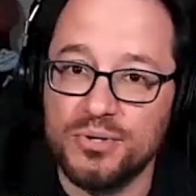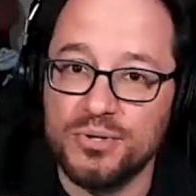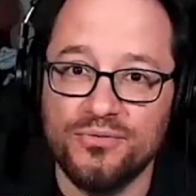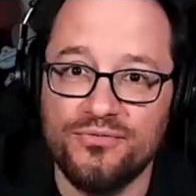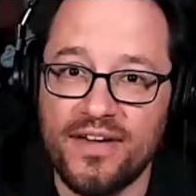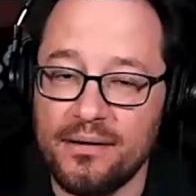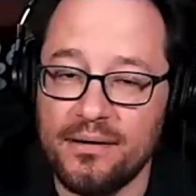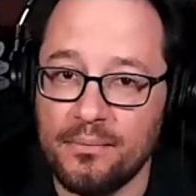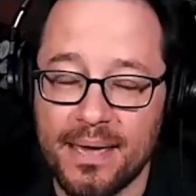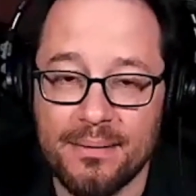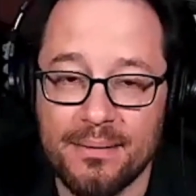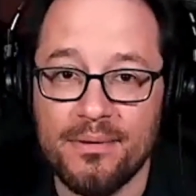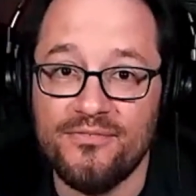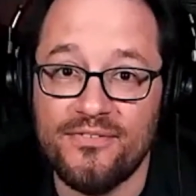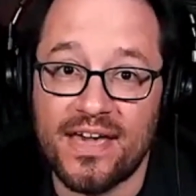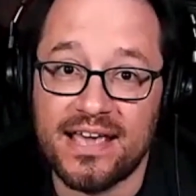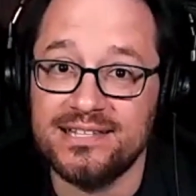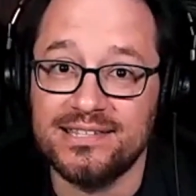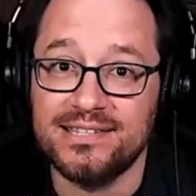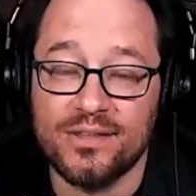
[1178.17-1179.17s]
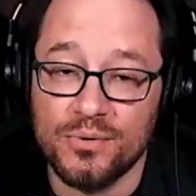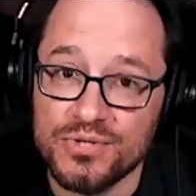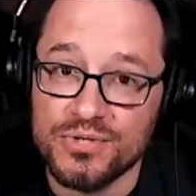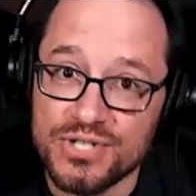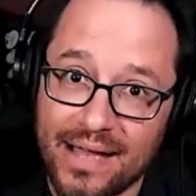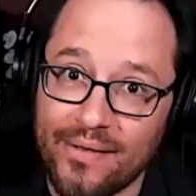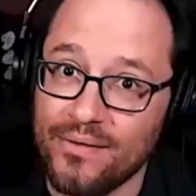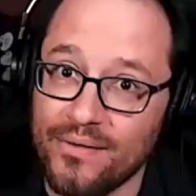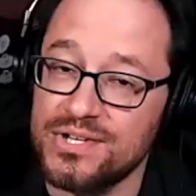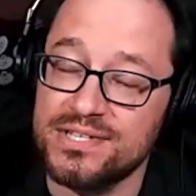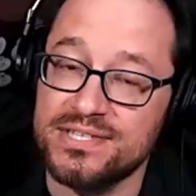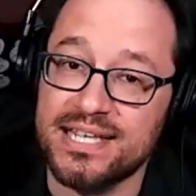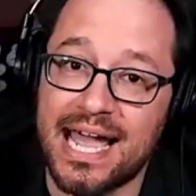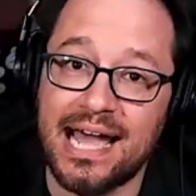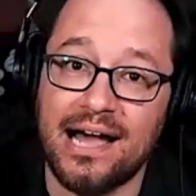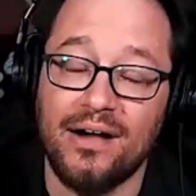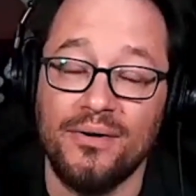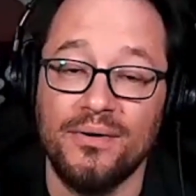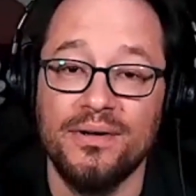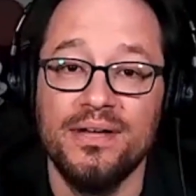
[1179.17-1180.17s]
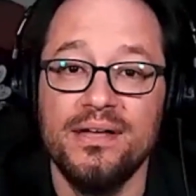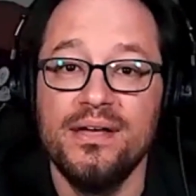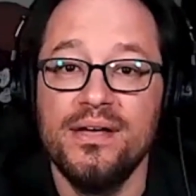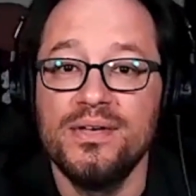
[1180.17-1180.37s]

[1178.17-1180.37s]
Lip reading: who may be facing those challenges now.